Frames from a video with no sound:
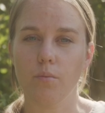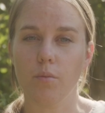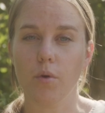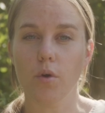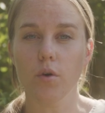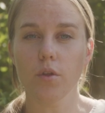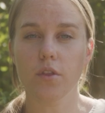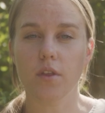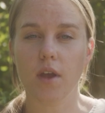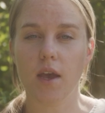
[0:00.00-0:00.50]

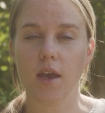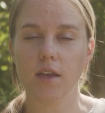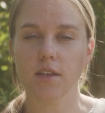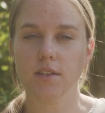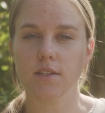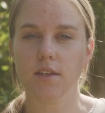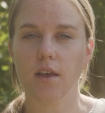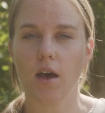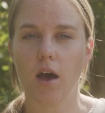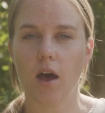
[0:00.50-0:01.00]
both
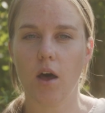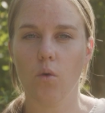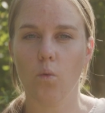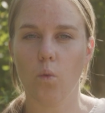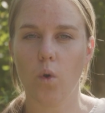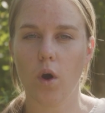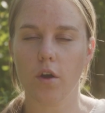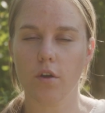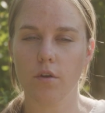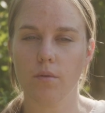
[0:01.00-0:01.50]
days, I'll
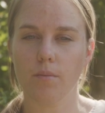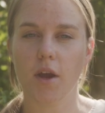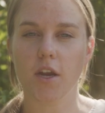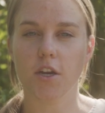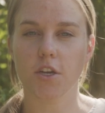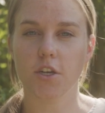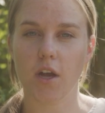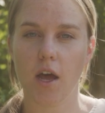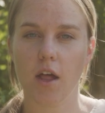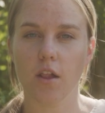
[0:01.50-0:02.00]
water my
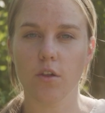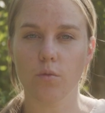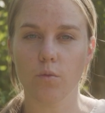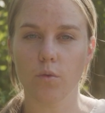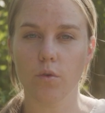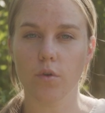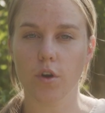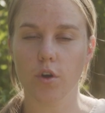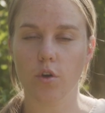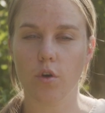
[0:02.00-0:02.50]
shallow
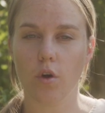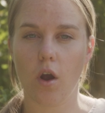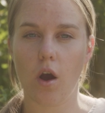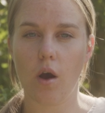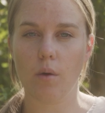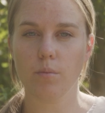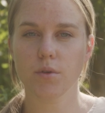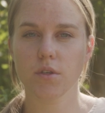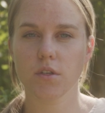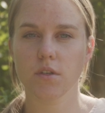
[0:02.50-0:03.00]
rooted
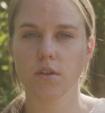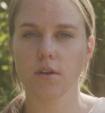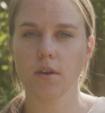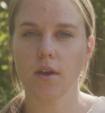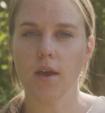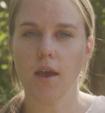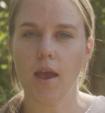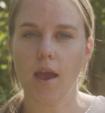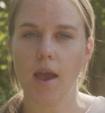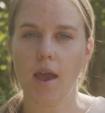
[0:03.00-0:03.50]
crops.
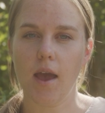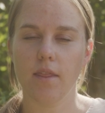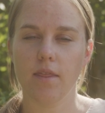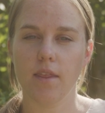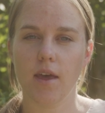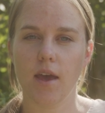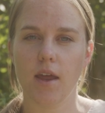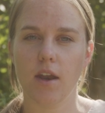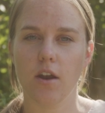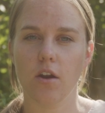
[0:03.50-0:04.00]
And
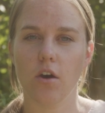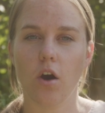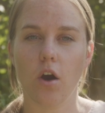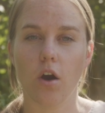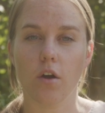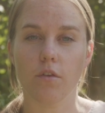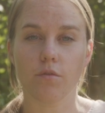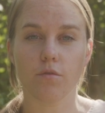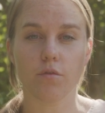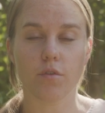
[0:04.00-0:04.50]
then
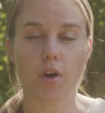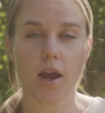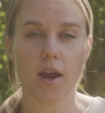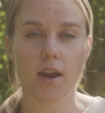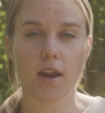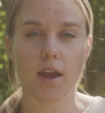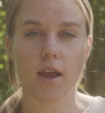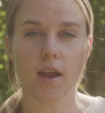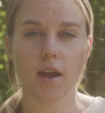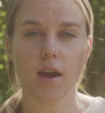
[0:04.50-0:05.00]
on
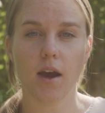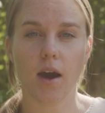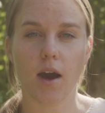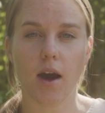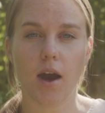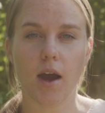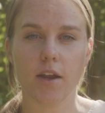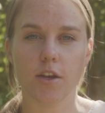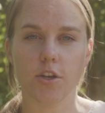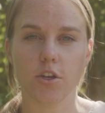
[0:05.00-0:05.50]
Friday,
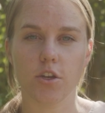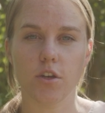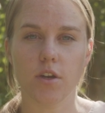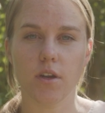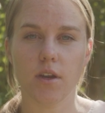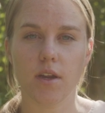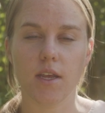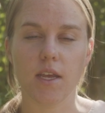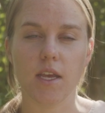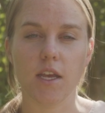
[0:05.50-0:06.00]

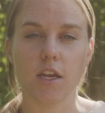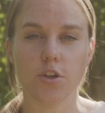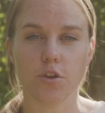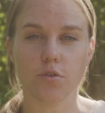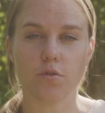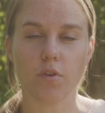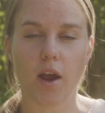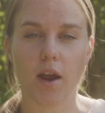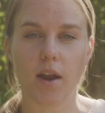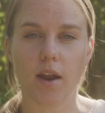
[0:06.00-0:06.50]
each
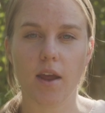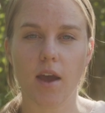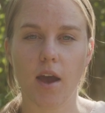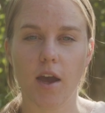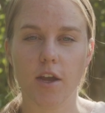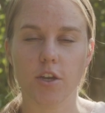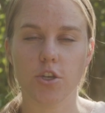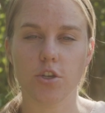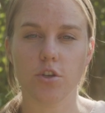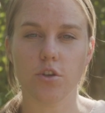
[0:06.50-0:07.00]
Friday,
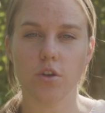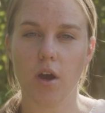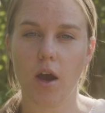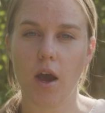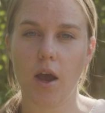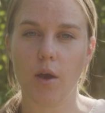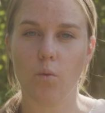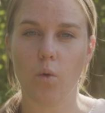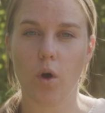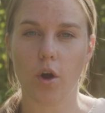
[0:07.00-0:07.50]

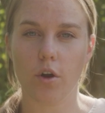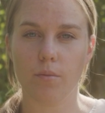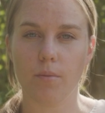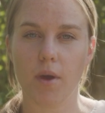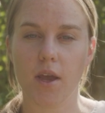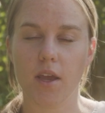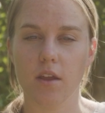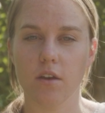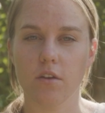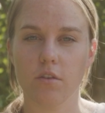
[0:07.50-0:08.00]
I water
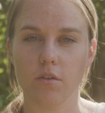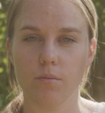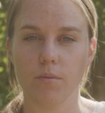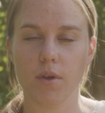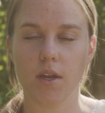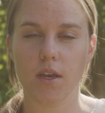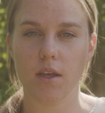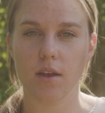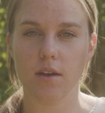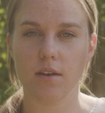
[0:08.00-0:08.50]
my
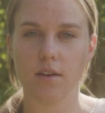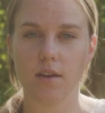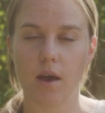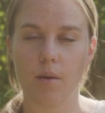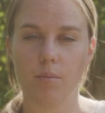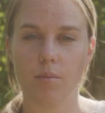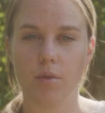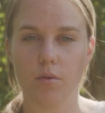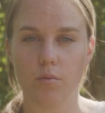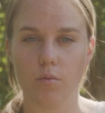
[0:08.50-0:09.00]
intermediate
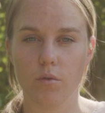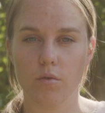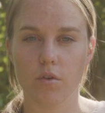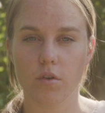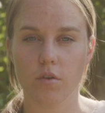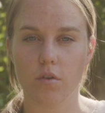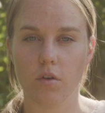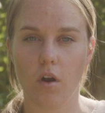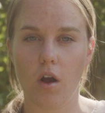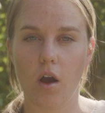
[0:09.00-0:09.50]
depth
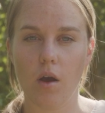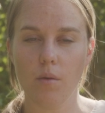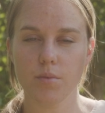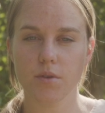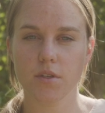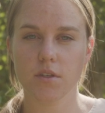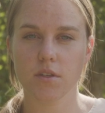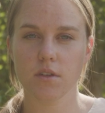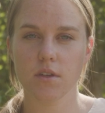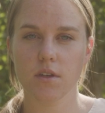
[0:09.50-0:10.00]
rooted
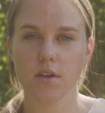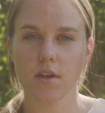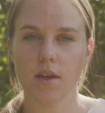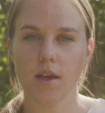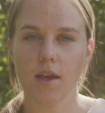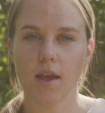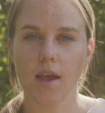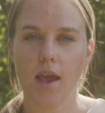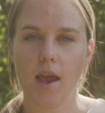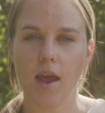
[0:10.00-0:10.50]
crops.
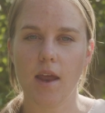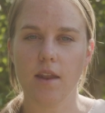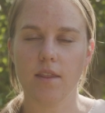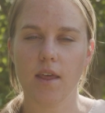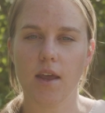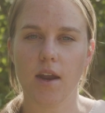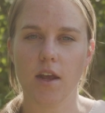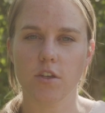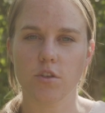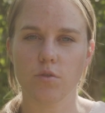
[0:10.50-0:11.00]
And
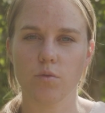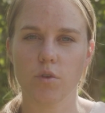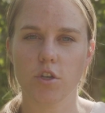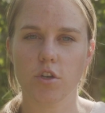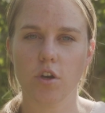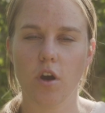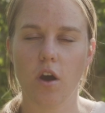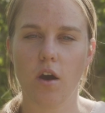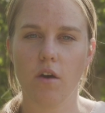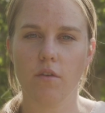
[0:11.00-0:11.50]
then I
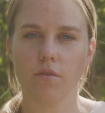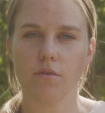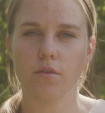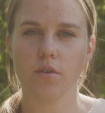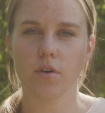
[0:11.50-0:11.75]
switch off